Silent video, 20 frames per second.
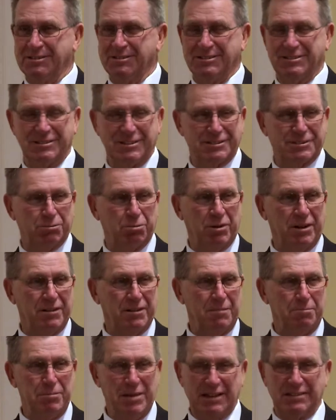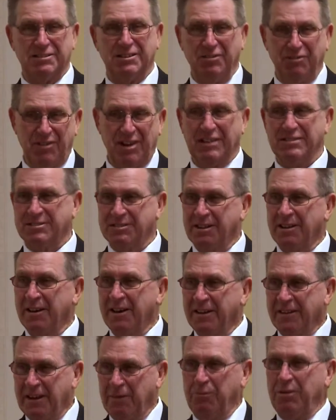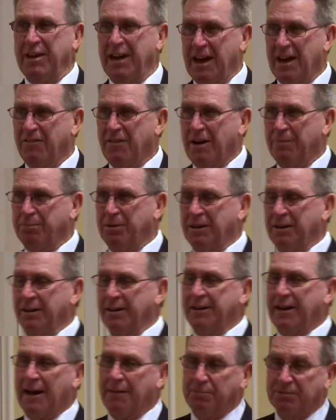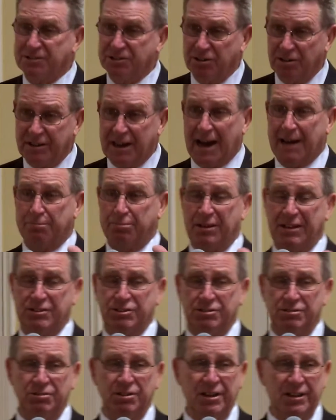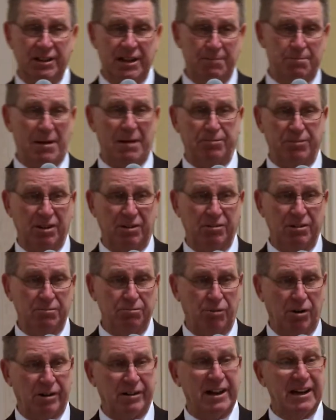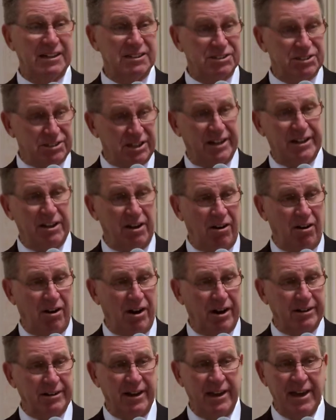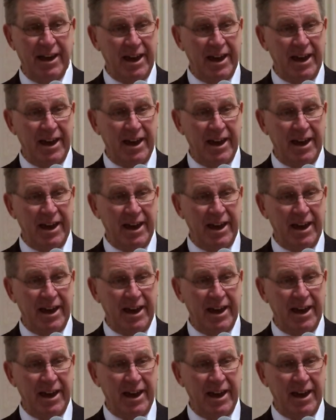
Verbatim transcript: It's just one of the best events that we have up here in Annapolis. So God bless you. Keep up the good work. Study hard.